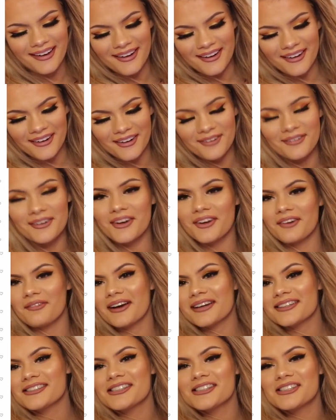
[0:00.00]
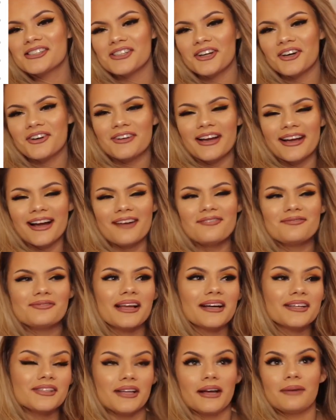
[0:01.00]
Oh my God, I'm actually shook. Like, I'm
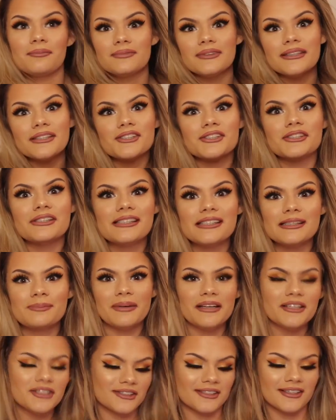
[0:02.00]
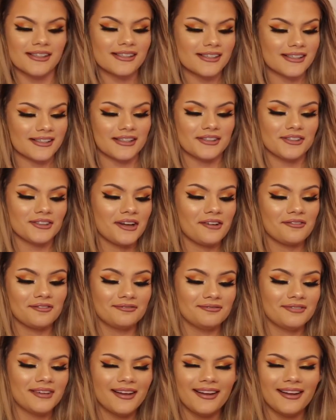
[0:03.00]
literally speechless because I don't know.